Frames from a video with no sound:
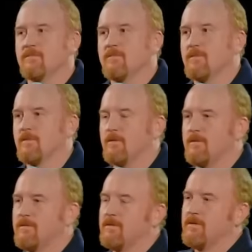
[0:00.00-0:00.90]

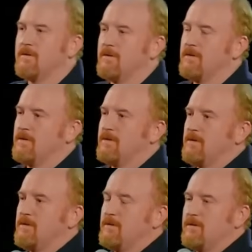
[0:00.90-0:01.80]

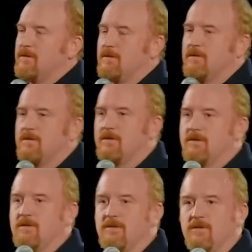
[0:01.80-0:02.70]

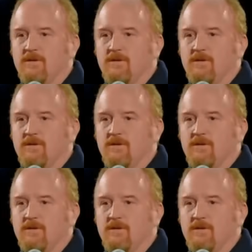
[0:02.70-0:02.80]
(no one is talking)